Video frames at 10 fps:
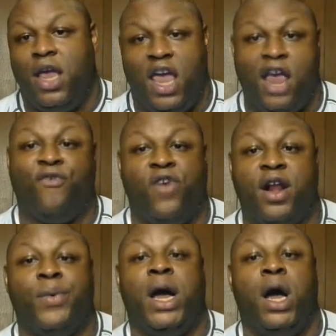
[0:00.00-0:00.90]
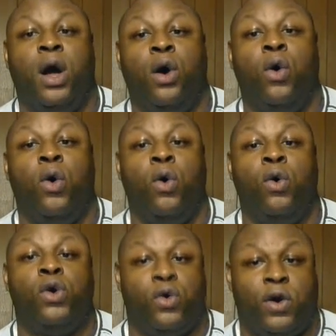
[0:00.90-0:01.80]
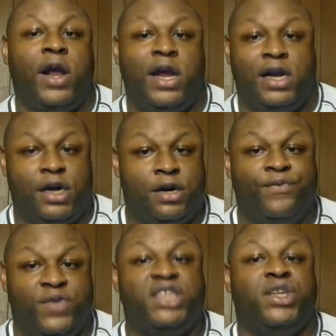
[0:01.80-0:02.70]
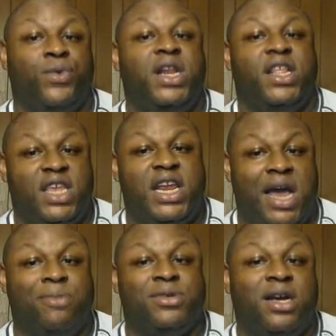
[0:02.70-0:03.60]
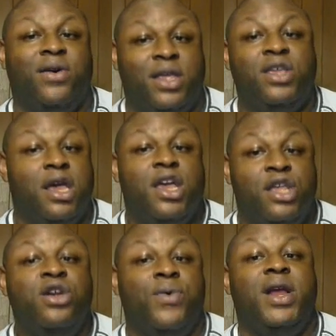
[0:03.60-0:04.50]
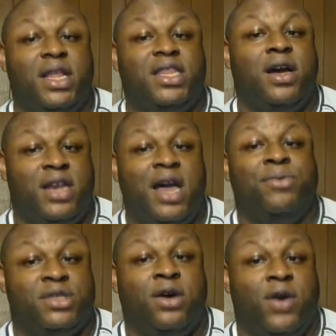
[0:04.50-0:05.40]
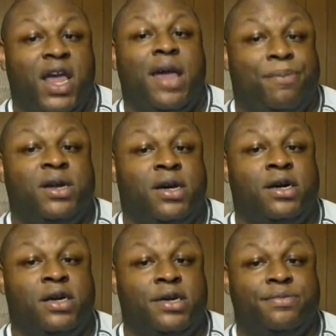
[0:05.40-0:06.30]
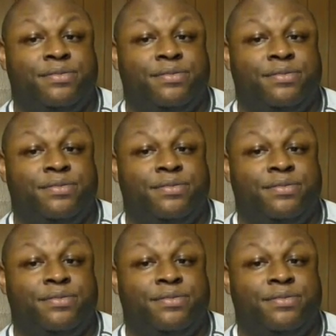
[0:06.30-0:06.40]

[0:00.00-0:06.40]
in front of a whole crowd. Did you really think that was going to, you really thought that was going to happen, huh?